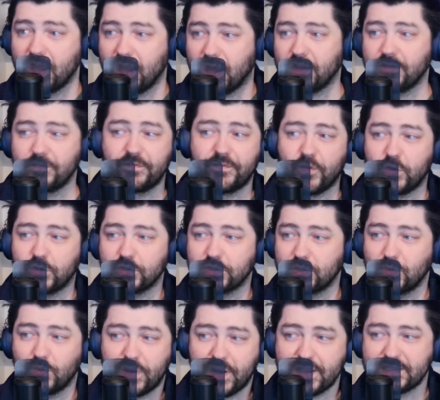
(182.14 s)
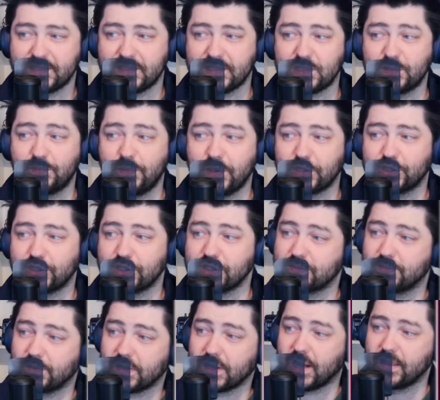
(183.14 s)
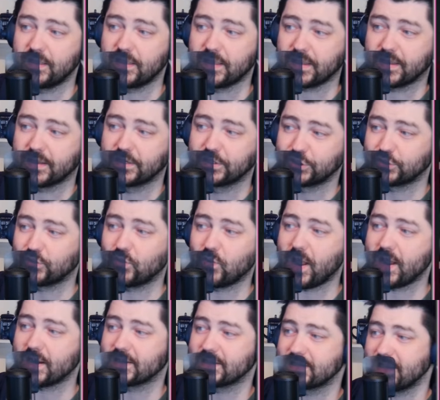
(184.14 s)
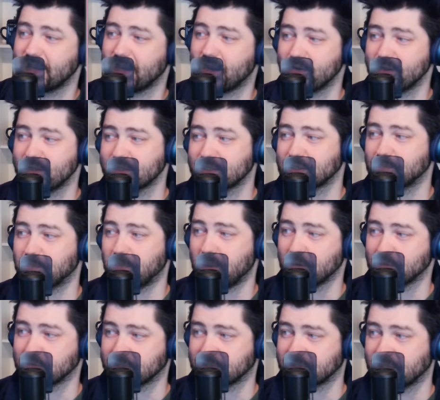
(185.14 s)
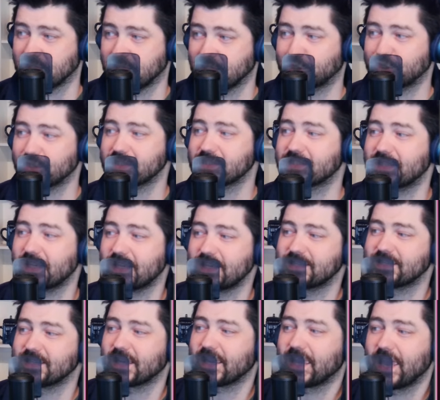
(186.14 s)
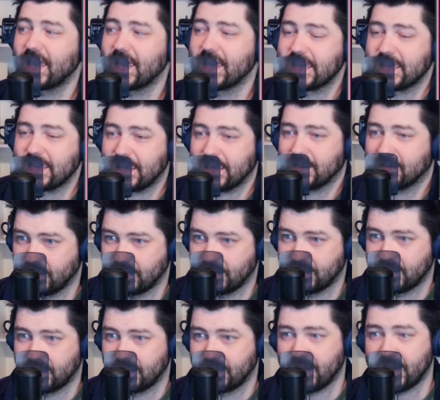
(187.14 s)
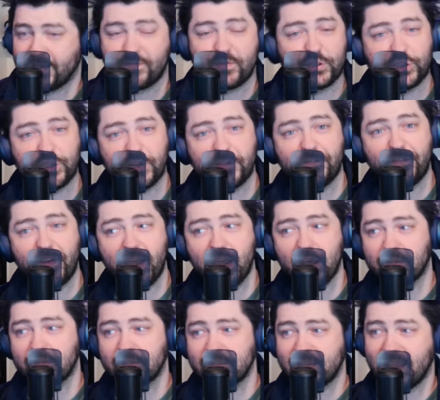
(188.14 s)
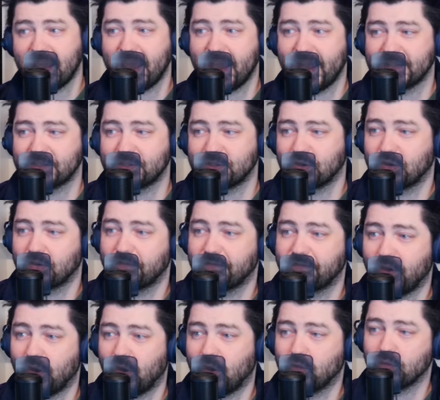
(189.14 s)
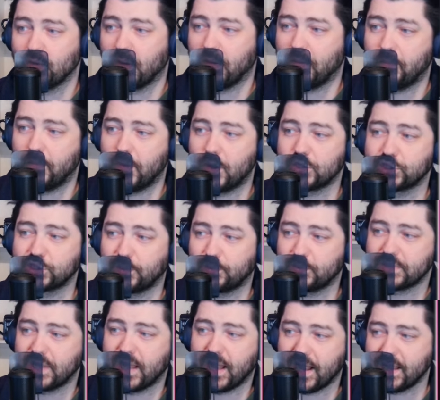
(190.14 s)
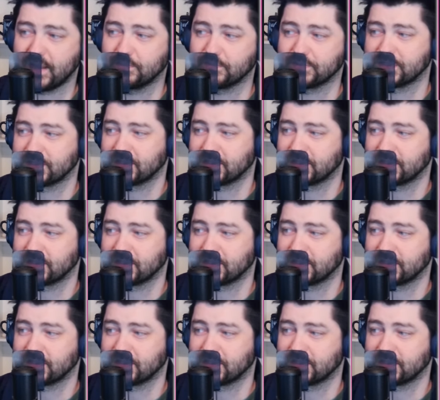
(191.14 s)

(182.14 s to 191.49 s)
unfolded when a suspicious McCulloch tracked down his spouse, Jacinta King, after she failed to answer her phone multiple times.